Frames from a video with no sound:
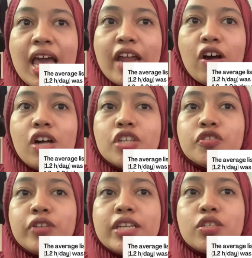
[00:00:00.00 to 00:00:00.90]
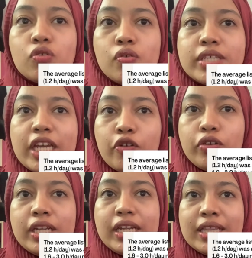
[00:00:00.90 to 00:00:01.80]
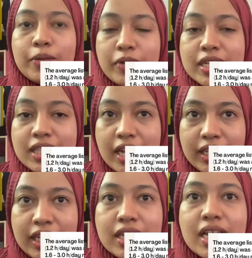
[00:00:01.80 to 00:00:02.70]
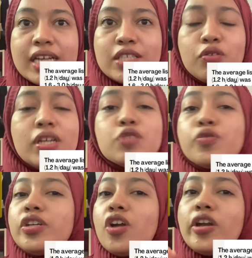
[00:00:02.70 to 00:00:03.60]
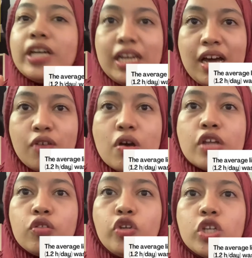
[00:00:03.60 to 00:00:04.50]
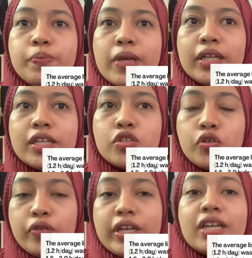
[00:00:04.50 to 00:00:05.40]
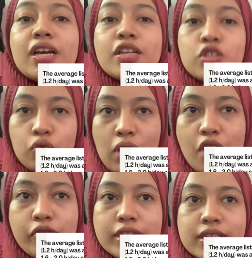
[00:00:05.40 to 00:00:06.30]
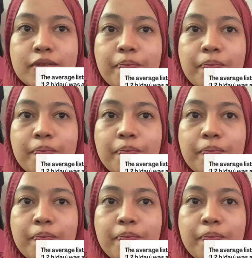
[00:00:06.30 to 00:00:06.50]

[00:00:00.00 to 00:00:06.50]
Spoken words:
At all 3 schools included in the present study, students were not allowed to use PLDs during school hours.